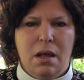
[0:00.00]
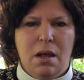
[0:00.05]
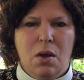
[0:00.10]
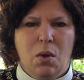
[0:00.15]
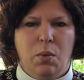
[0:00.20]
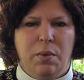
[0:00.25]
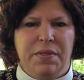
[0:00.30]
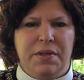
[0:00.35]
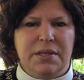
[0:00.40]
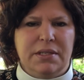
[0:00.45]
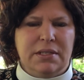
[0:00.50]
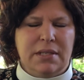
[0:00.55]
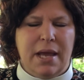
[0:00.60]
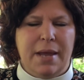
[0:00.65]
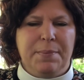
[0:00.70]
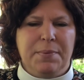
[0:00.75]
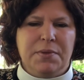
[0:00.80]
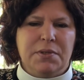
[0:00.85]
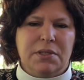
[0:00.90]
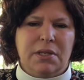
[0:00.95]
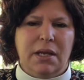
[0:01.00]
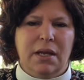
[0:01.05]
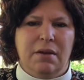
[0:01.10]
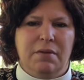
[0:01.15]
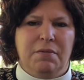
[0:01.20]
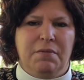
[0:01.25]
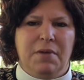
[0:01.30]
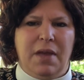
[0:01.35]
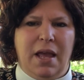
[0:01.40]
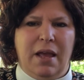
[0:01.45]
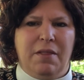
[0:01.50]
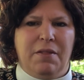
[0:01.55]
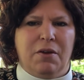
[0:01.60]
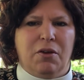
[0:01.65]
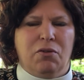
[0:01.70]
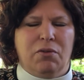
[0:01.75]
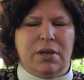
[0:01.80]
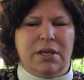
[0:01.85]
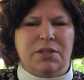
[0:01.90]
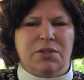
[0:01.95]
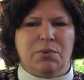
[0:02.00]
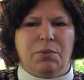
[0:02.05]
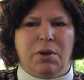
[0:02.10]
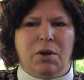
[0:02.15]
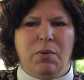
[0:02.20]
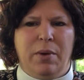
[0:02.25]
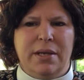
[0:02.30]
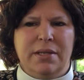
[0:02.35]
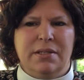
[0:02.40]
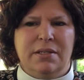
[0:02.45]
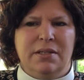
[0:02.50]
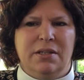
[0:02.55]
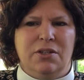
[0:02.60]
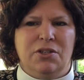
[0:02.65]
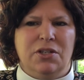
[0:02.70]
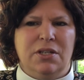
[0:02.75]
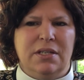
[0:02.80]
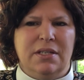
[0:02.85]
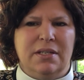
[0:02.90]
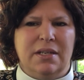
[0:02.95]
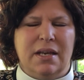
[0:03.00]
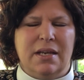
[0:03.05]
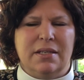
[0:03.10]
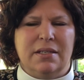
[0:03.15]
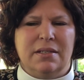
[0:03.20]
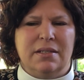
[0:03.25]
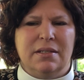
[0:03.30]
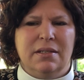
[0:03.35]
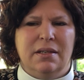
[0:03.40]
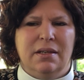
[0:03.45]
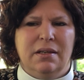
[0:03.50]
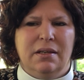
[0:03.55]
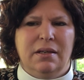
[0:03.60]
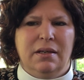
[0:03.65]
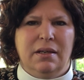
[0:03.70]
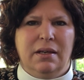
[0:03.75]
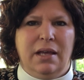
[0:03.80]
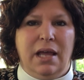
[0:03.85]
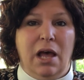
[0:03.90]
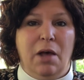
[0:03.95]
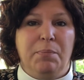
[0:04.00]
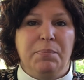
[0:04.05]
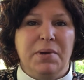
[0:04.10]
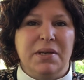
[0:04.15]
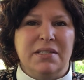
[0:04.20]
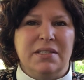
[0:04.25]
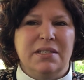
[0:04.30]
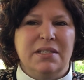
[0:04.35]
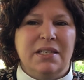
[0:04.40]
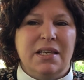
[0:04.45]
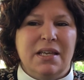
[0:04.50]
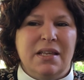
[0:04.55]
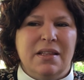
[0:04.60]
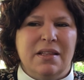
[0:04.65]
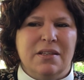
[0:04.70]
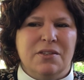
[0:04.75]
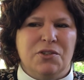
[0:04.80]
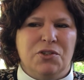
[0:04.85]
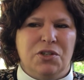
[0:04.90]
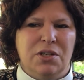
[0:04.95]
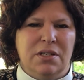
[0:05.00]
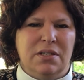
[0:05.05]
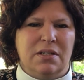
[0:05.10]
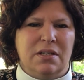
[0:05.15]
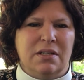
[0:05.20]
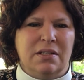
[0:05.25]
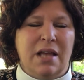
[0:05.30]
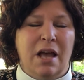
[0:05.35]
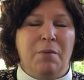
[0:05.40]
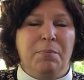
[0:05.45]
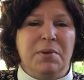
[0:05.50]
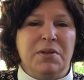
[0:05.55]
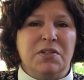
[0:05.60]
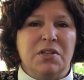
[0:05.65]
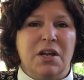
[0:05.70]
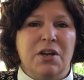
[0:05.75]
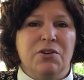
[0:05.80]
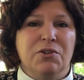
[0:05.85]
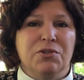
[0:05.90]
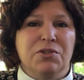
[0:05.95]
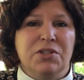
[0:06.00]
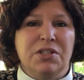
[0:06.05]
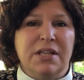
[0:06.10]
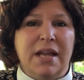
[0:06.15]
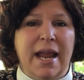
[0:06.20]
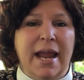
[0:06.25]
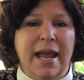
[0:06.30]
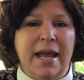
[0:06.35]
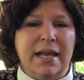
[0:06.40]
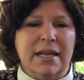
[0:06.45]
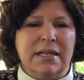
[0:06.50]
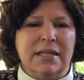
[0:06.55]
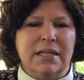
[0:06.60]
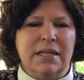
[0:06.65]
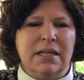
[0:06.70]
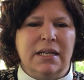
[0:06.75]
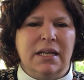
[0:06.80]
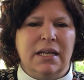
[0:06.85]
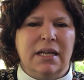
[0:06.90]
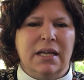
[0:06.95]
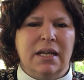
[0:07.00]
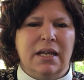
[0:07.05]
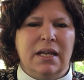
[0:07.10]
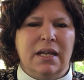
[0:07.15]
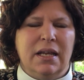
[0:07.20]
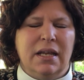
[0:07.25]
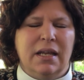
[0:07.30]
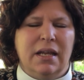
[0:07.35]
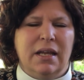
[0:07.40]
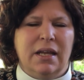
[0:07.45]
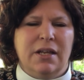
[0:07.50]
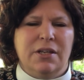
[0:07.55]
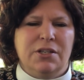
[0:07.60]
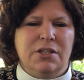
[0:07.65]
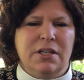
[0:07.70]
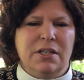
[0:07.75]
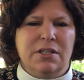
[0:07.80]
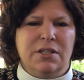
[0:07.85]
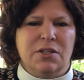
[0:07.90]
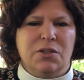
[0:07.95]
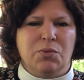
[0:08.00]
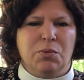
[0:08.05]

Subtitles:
When the disciples convey the Greeks' request to Jesus, "Help us see this Jesus, help us understand," Jesus